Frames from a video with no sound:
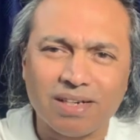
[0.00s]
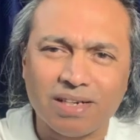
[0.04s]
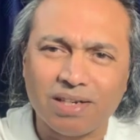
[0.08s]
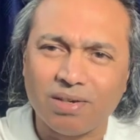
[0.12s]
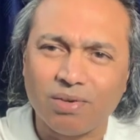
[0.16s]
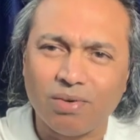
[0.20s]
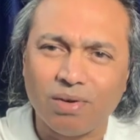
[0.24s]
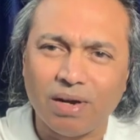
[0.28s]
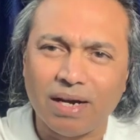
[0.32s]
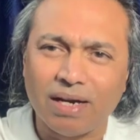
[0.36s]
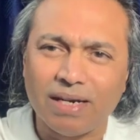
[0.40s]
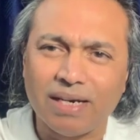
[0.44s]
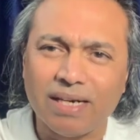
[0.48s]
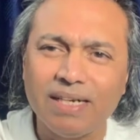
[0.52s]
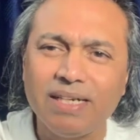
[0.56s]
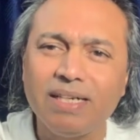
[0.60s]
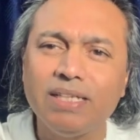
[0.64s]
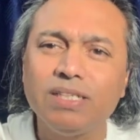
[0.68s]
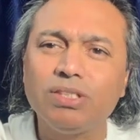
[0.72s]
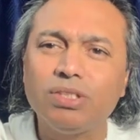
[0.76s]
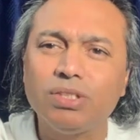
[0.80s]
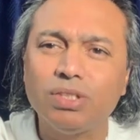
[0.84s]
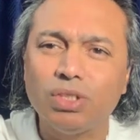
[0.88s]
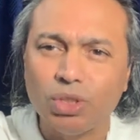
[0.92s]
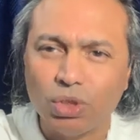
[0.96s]
required it
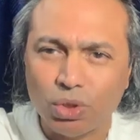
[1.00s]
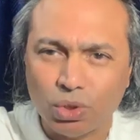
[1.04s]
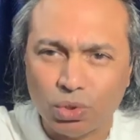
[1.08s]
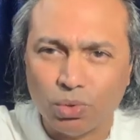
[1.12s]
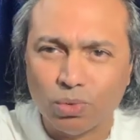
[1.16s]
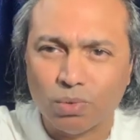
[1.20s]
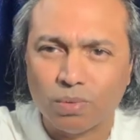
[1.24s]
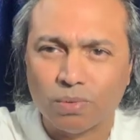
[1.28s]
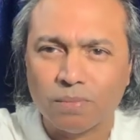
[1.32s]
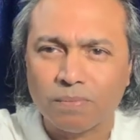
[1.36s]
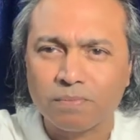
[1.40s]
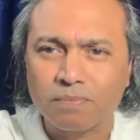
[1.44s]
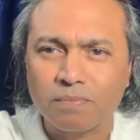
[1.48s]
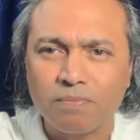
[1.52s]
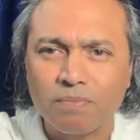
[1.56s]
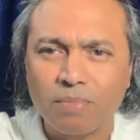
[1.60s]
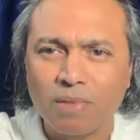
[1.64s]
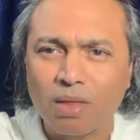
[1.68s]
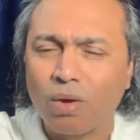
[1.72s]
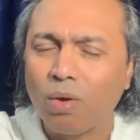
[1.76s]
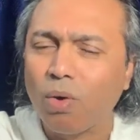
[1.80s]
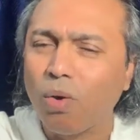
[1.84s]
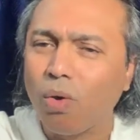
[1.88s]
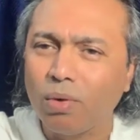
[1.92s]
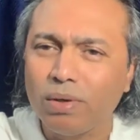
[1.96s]
is you
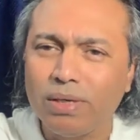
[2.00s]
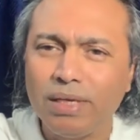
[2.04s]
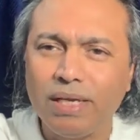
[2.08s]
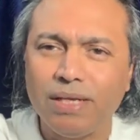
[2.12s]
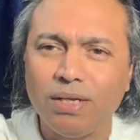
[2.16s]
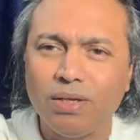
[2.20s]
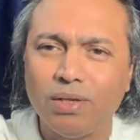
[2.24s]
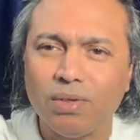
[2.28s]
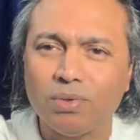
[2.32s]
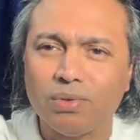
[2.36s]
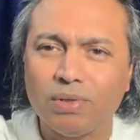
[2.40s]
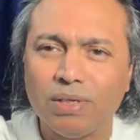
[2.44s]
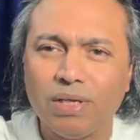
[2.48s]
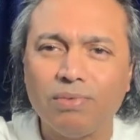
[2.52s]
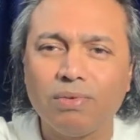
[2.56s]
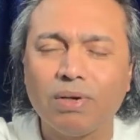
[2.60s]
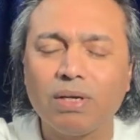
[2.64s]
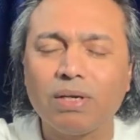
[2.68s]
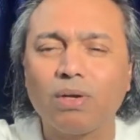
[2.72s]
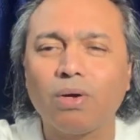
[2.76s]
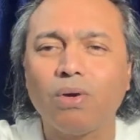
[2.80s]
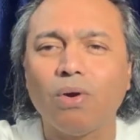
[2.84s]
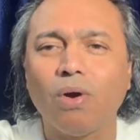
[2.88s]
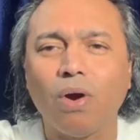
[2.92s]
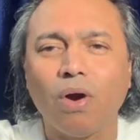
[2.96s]
only you
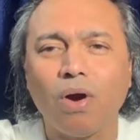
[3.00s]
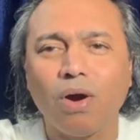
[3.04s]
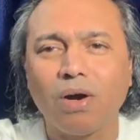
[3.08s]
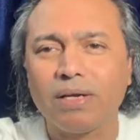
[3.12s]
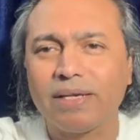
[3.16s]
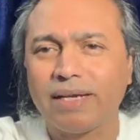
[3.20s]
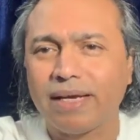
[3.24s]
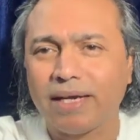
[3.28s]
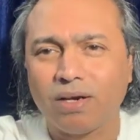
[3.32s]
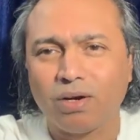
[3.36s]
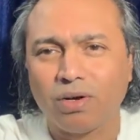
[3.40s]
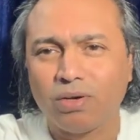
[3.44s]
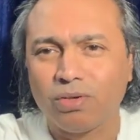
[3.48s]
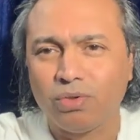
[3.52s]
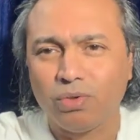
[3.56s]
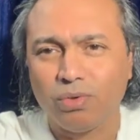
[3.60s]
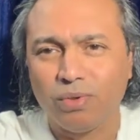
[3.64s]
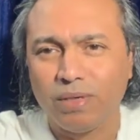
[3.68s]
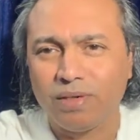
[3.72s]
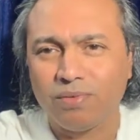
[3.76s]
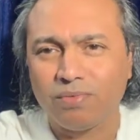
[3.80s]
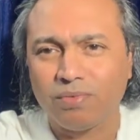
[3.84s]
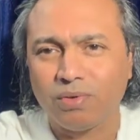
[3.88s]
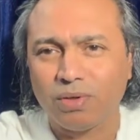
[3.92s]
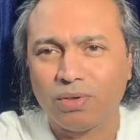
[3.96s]
even god cannot do
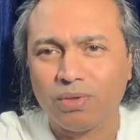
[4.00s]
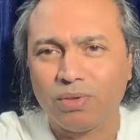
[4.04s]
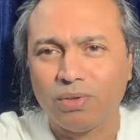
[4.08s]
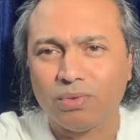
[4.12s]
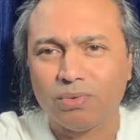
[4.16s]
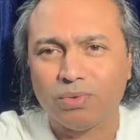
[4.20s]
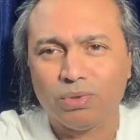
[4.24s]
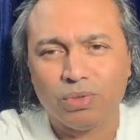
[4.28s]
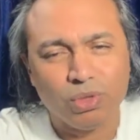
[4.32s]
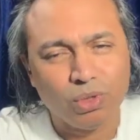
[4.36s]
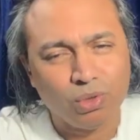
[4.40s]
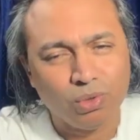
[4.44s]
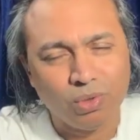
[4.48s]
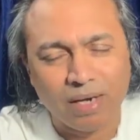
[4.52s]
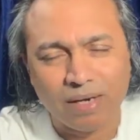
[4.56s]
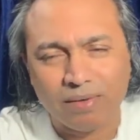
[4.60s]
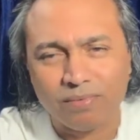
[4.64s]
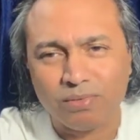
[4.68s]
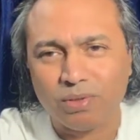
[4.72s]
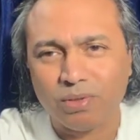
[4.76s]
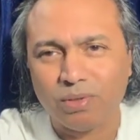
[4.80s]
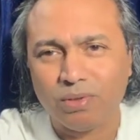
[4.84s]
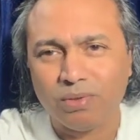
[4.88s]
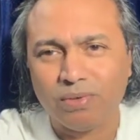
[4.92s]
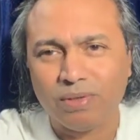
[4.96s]
it for you you
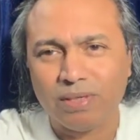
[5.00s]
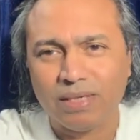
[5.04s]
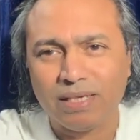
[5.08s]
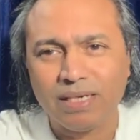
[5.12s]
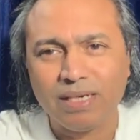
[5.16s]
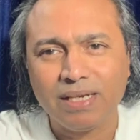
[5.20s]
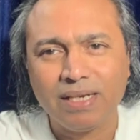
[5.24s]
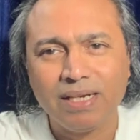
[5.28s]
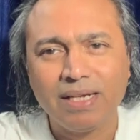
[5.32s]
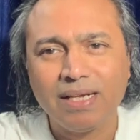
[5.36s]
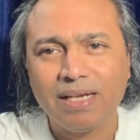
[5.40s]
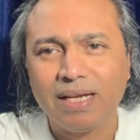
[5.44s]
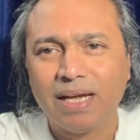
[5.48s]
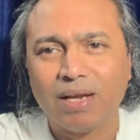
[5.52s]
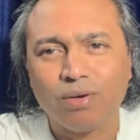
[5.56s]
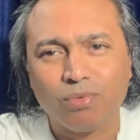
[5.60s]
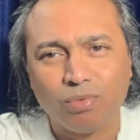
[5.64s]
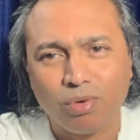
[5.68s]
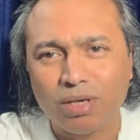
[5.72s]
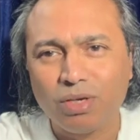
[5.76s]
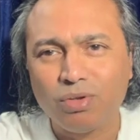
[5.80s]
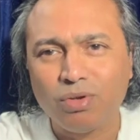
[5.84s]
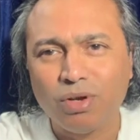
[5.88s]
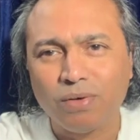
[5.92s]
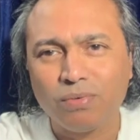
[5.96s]
have to do it and
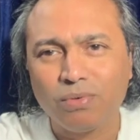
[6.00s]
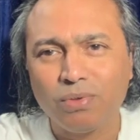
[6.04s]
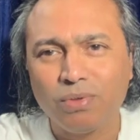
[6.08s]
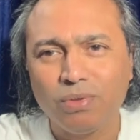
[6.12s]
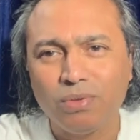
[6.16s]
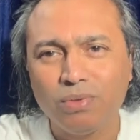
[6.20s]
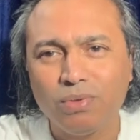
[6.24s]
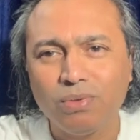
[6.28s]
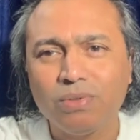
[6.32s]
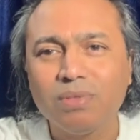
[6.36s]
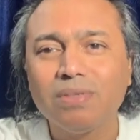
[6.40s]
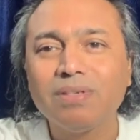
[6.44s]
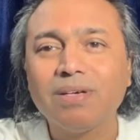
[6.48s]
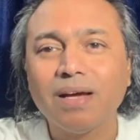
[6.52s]
what you have to do